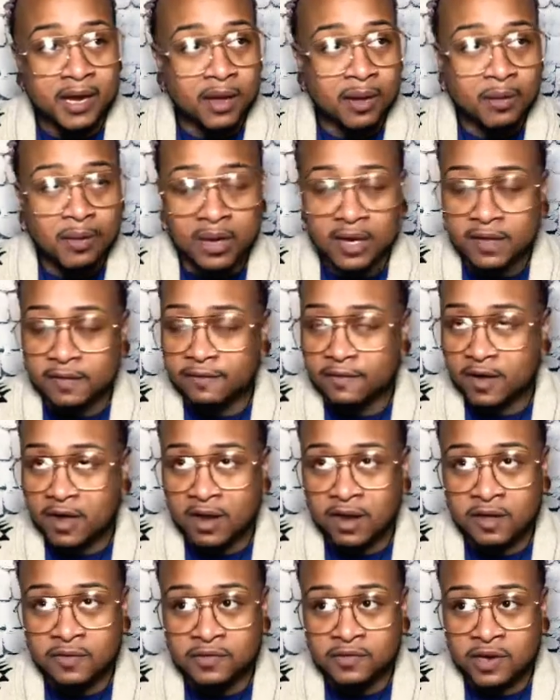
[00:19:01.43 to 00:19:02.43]
don't want to
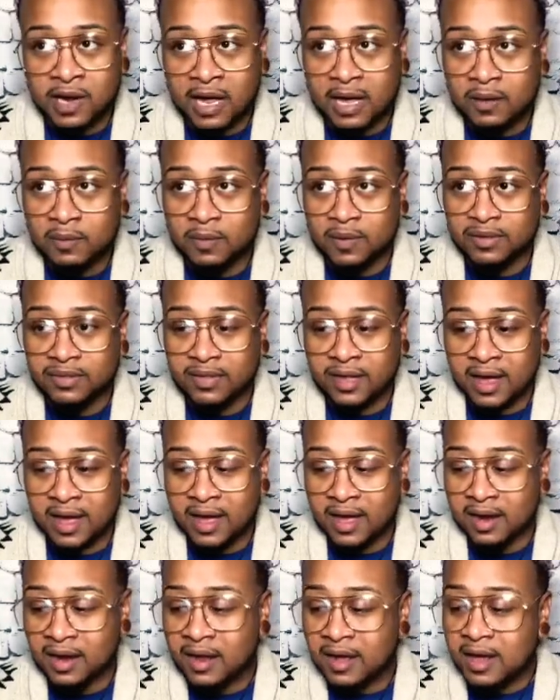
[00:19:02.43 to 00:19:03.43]
fall off track with
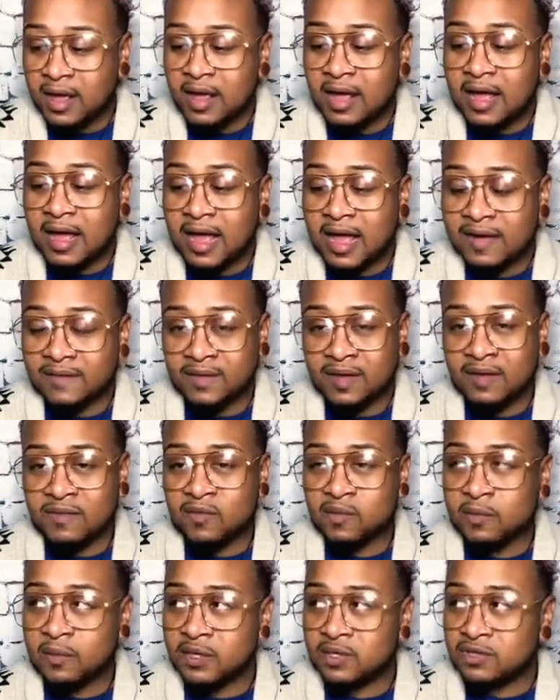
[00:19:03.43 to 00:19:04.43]
that. I've
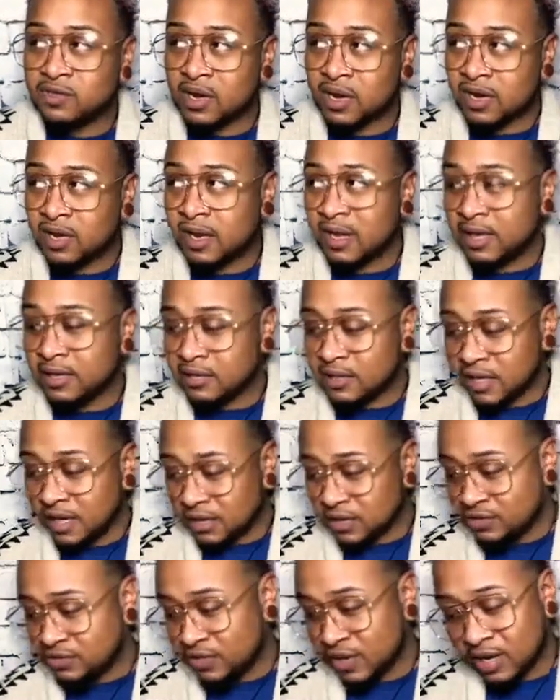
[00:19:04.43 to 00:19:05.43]
even been trying to like
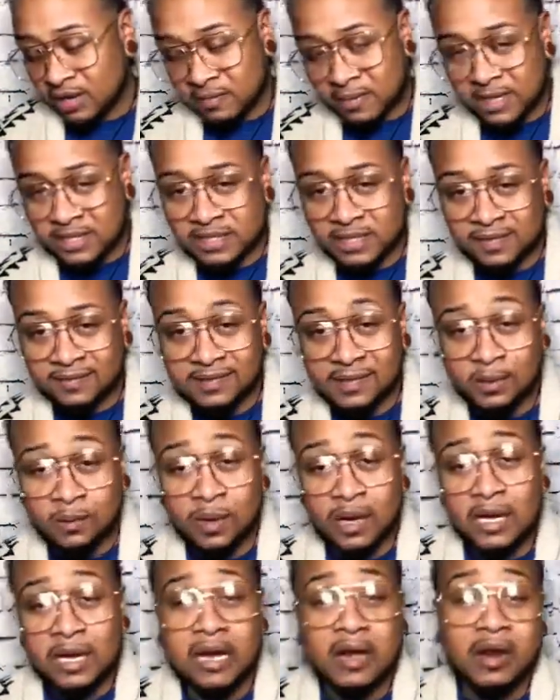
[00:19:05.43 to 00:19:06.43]
kind of train myself to
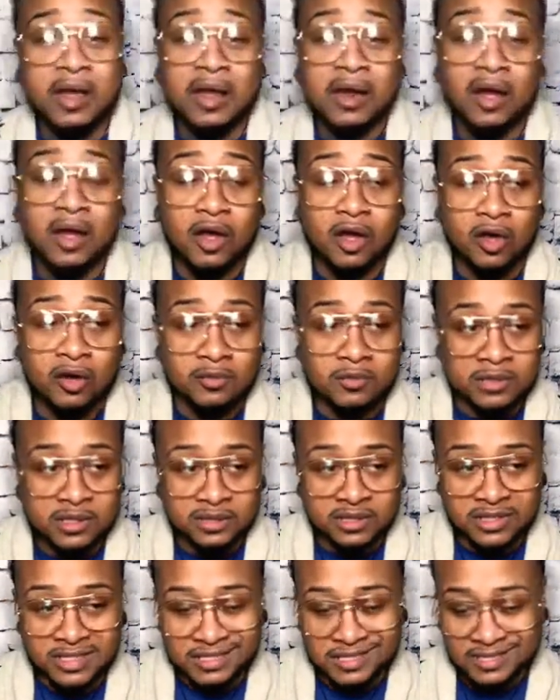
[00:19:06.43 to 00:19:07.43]
work out at home.
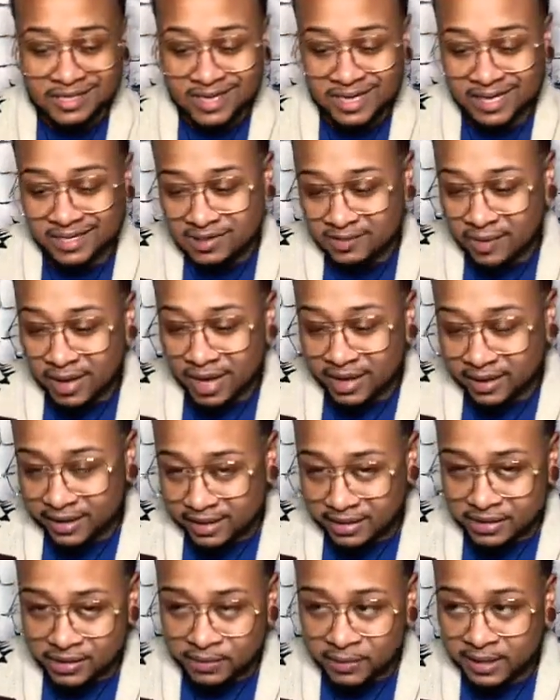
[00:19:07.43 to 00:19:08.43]
So just in case when I
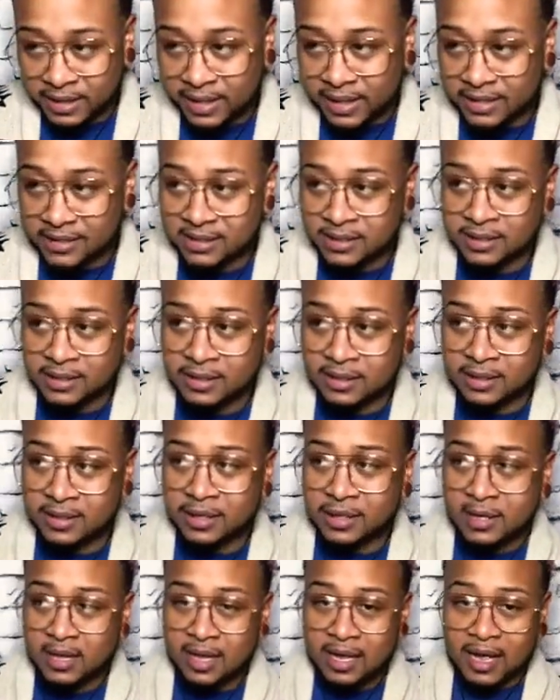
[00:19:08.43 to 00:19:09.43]
get to Atlanta,
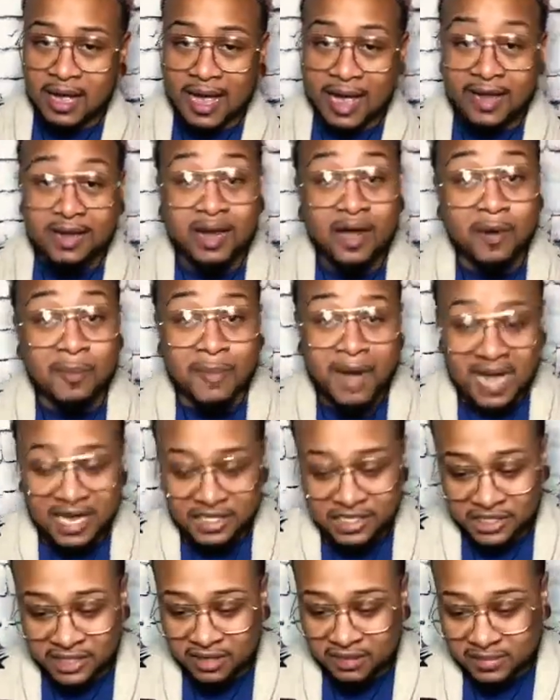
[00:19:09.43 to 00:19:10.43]
I know my
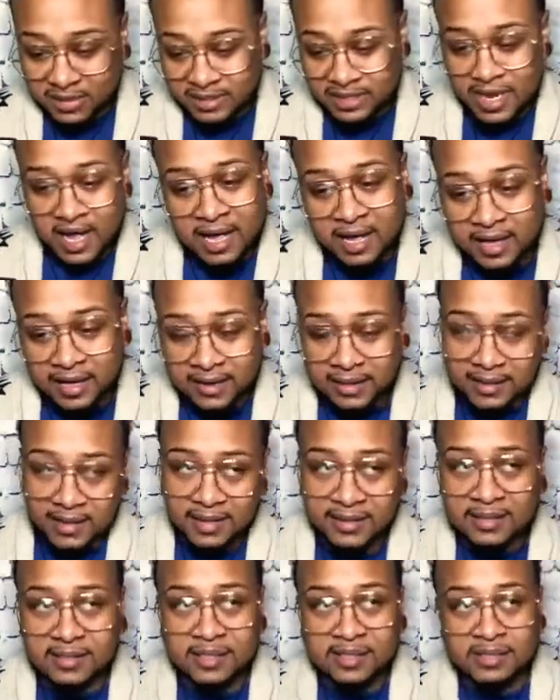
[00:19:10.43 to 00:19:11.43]
gym is not in
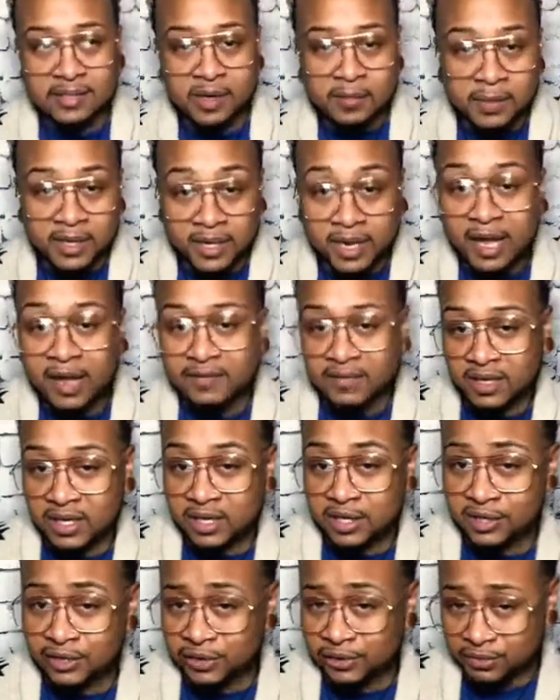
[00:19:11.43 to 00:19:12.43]
Atlanta, so I'm going to have to
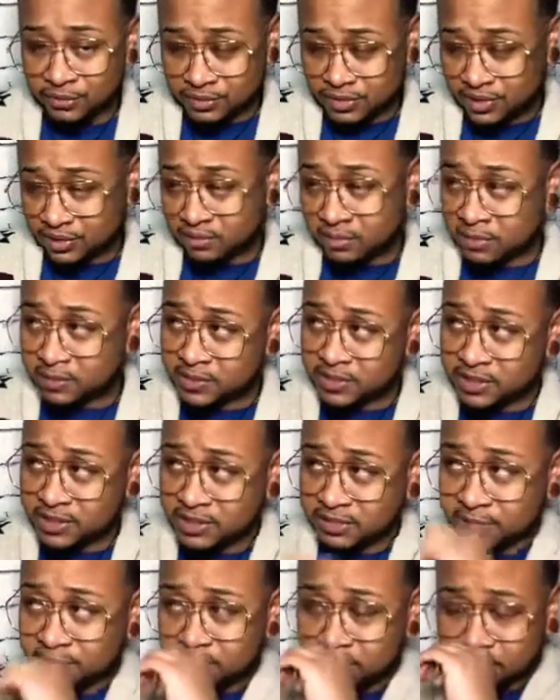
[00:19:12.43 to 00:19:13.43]
get a new gym
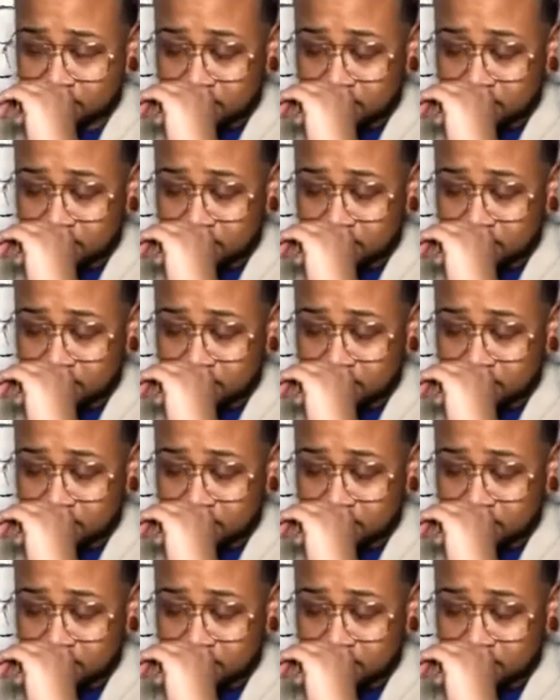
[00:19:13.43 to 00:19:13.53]
membership.